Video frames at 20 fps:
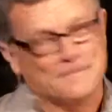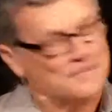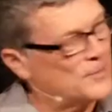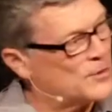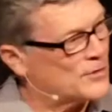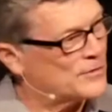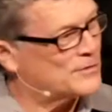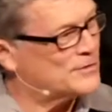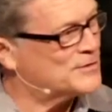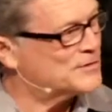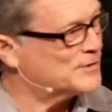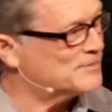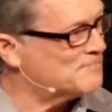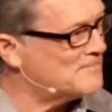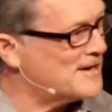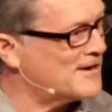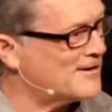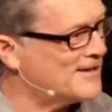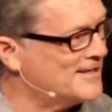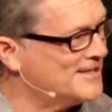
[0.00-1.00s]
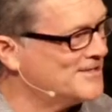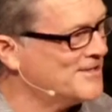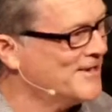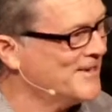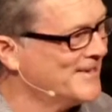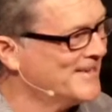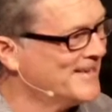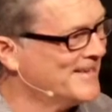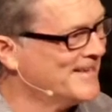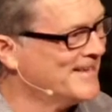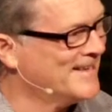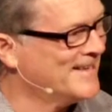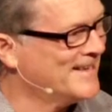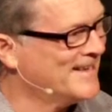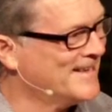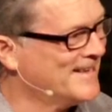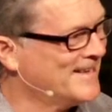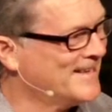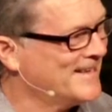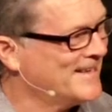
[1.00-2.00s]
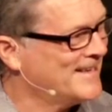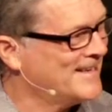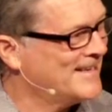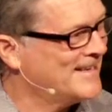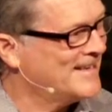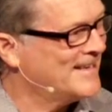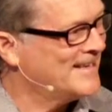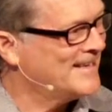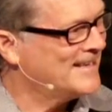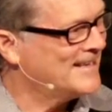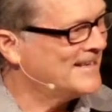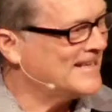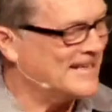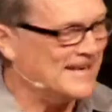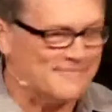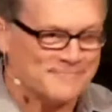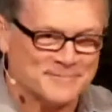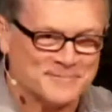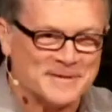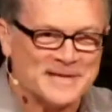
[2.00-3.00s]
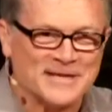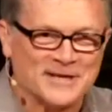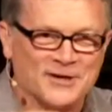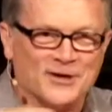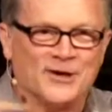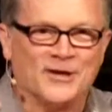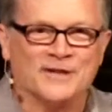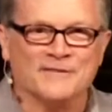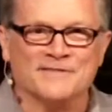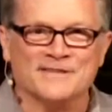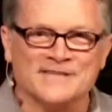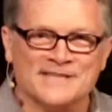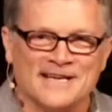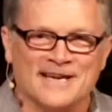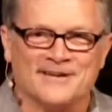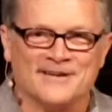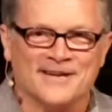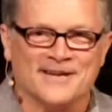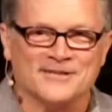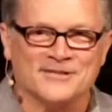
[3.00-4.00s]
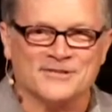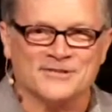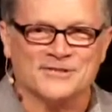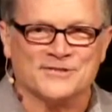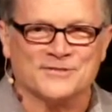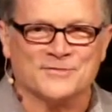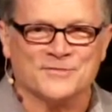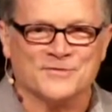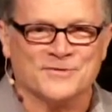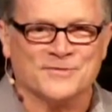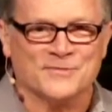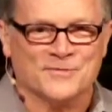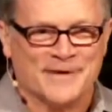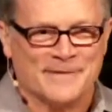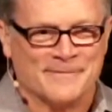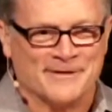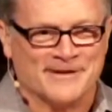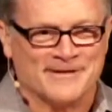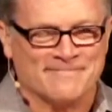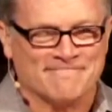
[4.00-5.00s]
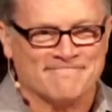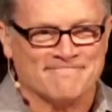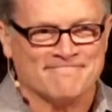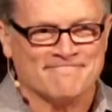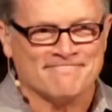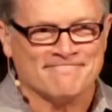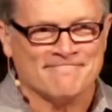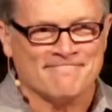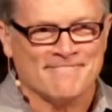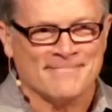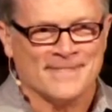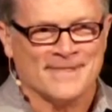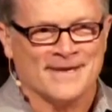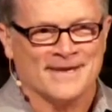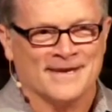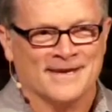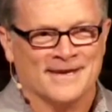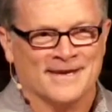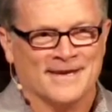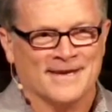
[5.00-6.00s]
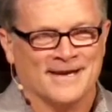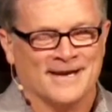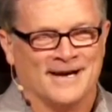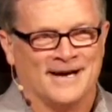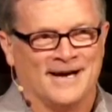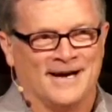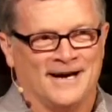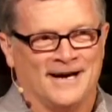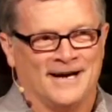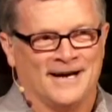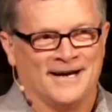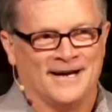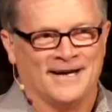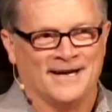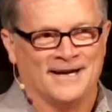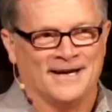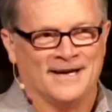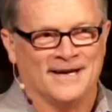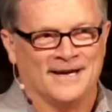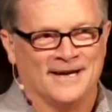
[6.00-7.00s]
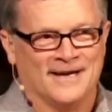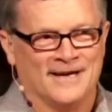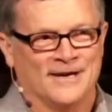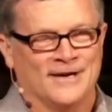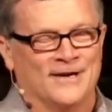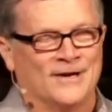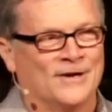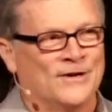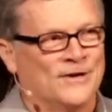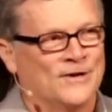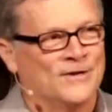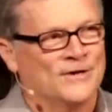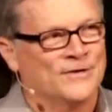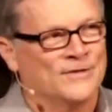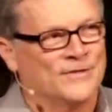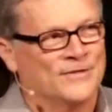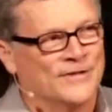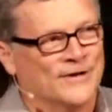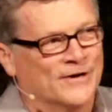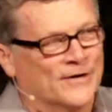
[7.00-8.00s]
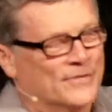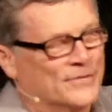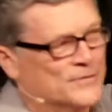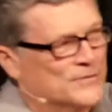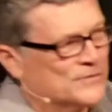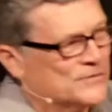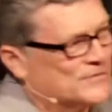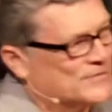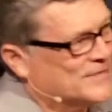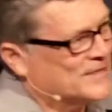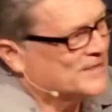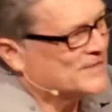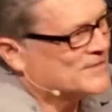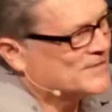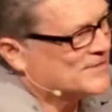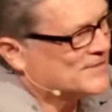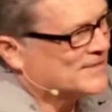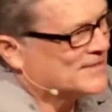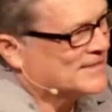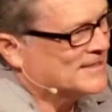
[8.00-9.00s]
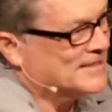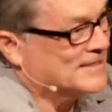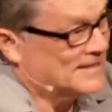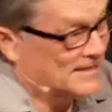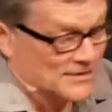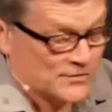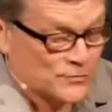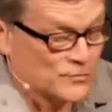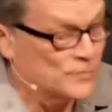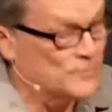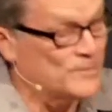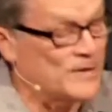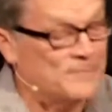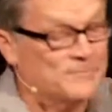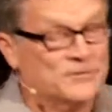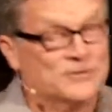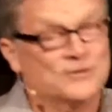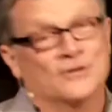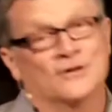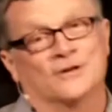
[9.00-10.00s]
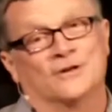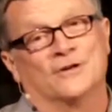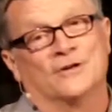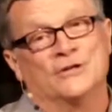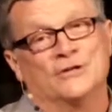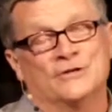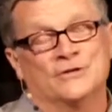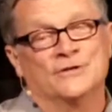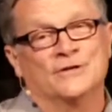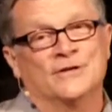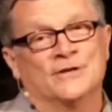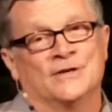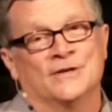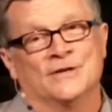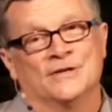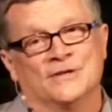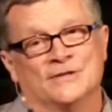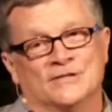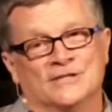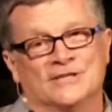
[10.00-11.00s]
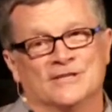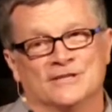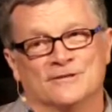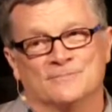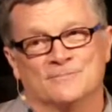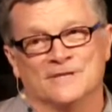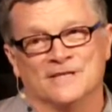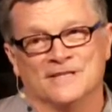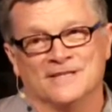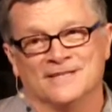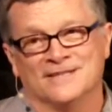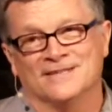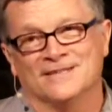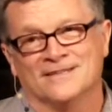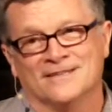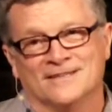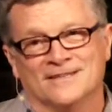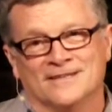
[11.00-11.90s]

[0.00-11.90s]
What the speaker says: Martha's and Mary's. And I'm speaking to all of us now, not just women. There are those of us in this room, I'm sure, who tend to be